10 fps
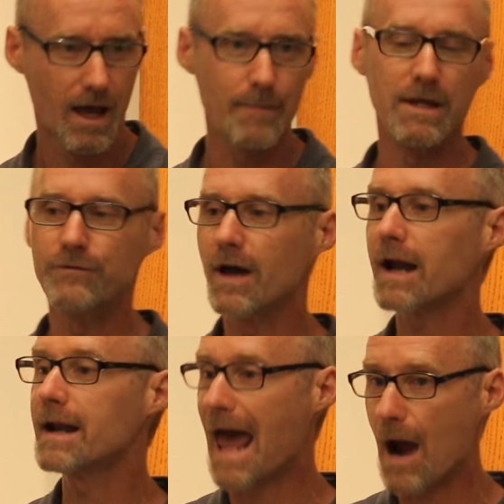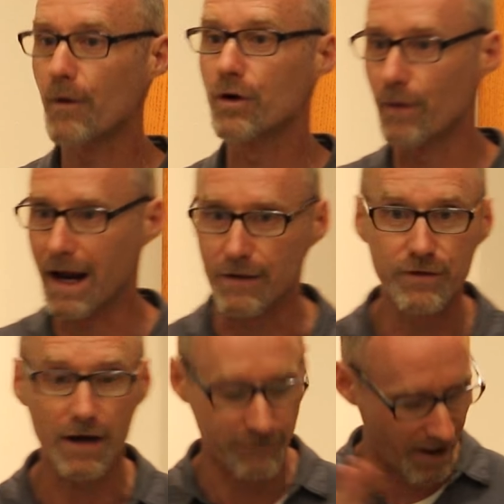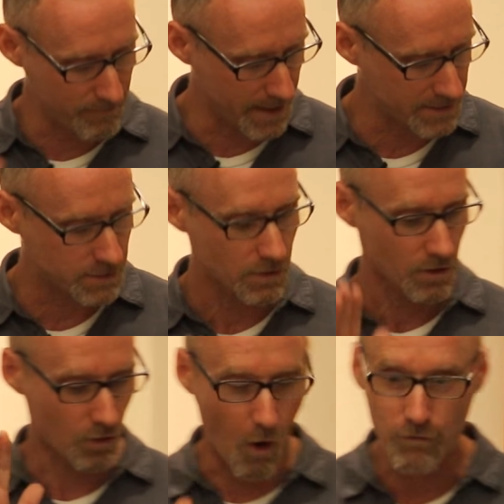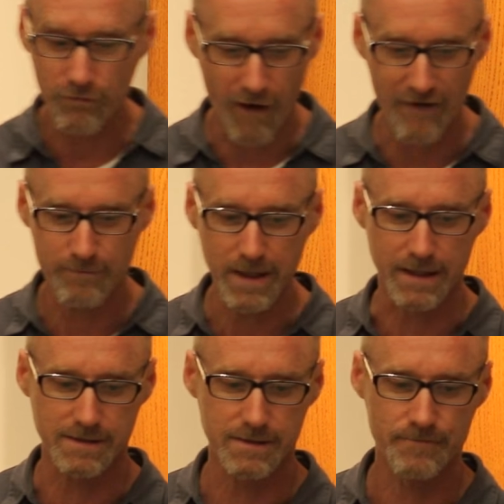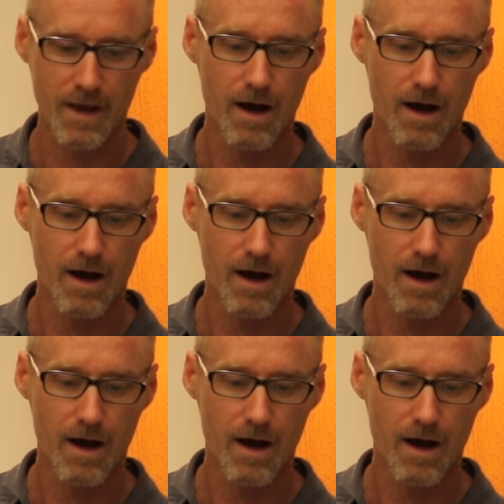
I mean, if you got an hour, great. If you got 5 minutes, go for 5 minutes.